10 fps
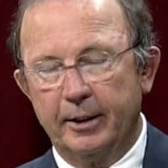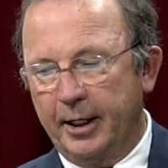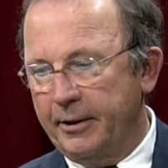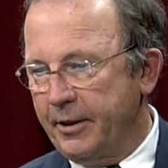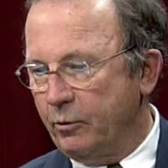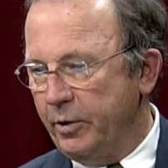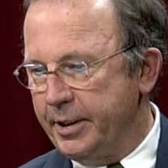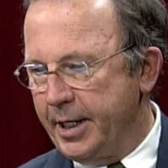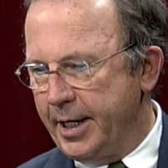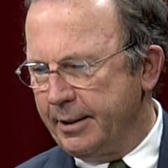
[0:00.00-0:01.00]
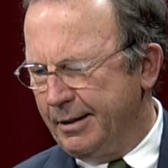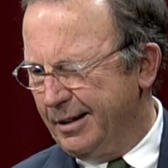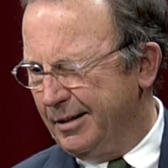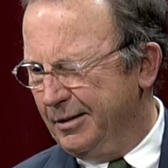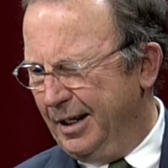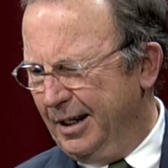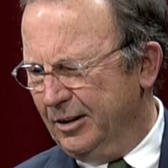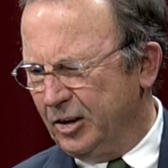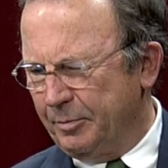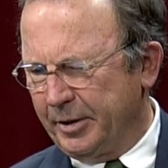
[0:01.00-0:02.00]
I think we take
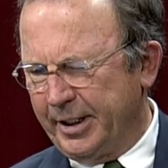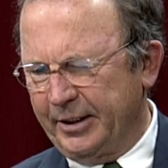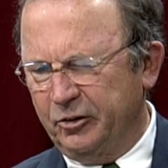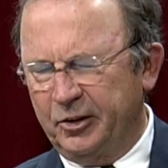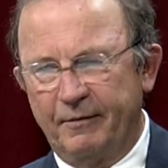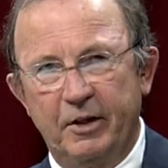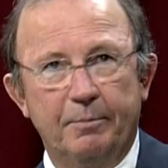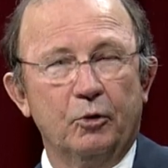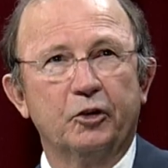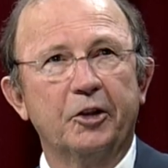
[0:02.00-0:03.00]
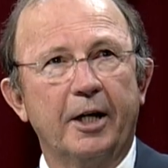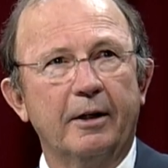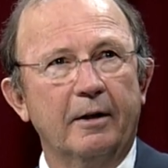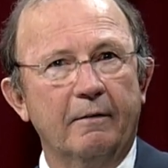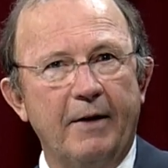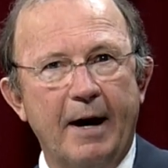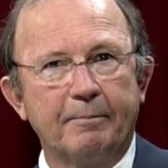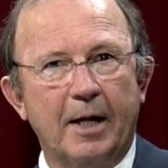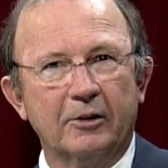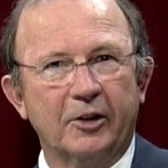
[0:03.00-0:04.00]
something like 70% of
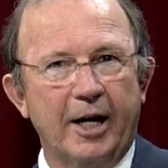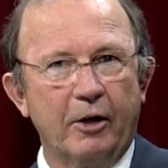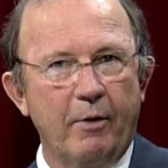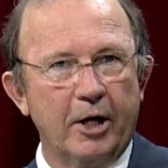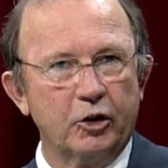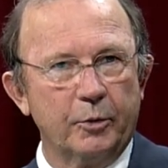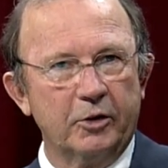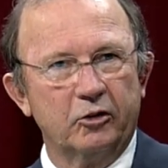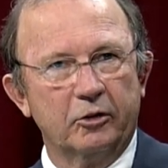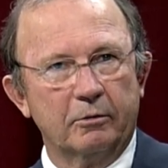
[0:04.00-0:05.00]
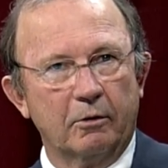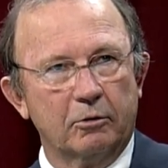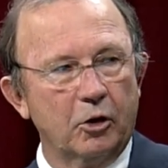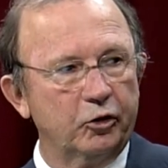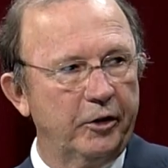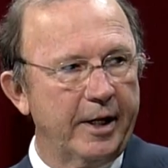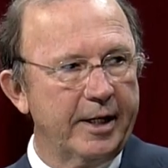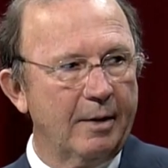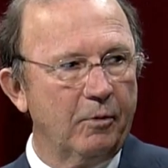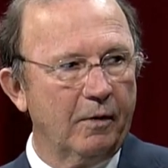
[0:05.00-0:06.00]
Aptos High graduates and close to that
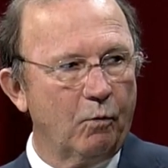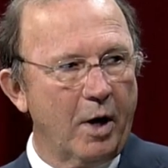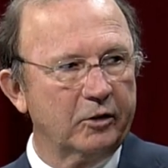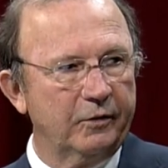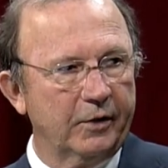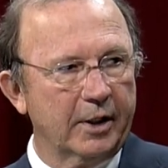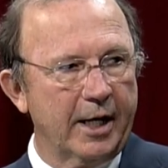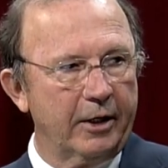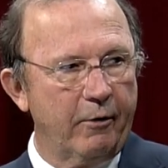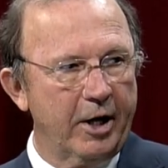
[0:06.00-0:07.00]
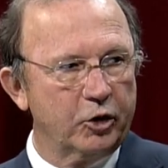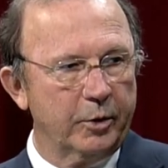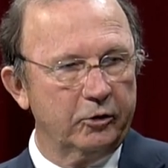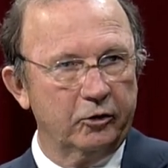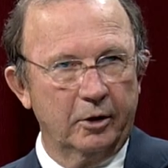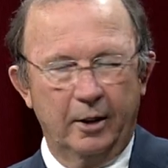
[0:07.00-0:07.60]
number of Watsonville High graduates.